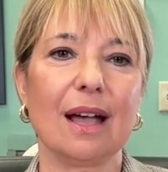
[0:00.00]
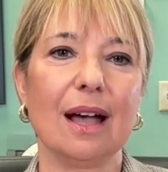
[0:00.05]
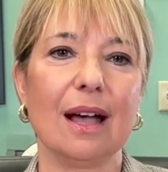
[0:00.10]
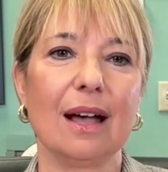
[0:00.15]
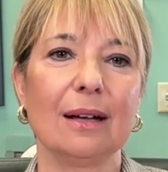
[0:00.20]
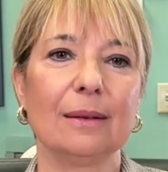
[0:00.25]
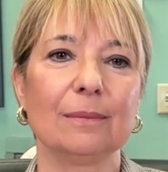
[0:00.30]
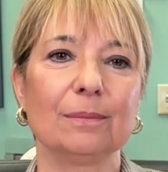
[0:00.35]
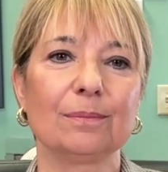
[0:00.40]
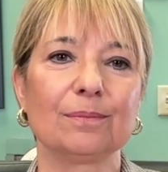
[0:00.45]

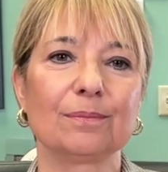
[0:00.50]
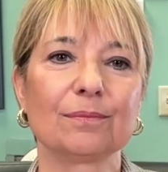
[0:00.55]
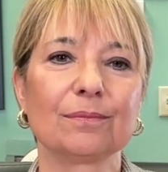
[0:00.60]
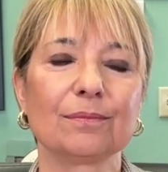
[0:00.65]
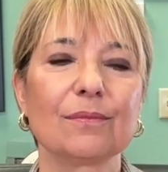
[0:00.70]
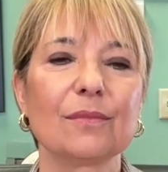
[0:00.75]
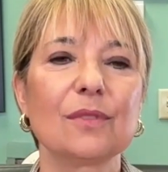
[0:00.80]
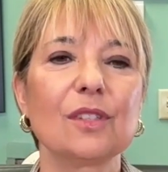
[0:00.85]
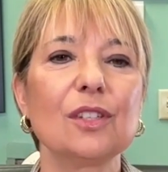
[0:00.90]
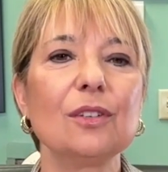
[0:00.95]

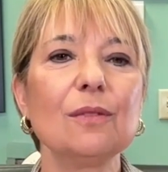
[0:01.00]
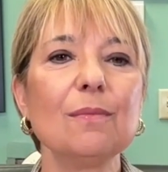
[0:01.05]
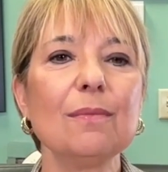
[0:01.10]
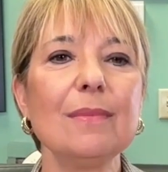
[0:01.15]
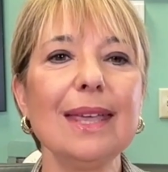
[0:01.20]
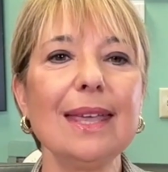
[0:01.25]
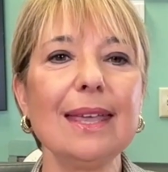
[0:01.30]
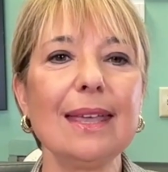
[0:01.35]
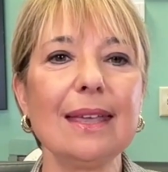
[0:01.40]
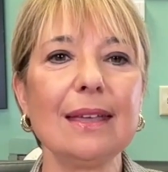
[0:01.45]
To
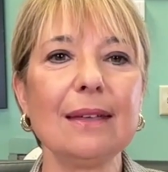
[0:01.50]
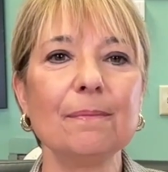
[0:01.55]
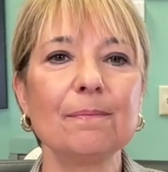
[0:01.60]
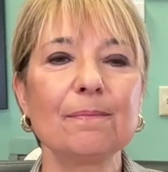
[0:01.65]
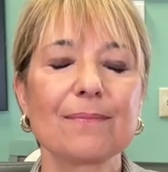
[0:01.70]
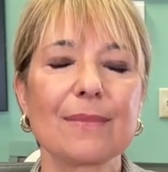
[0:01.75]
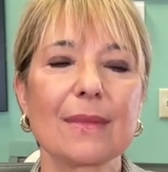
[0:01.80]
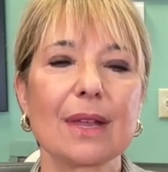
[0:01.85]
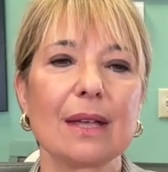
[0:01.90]
me,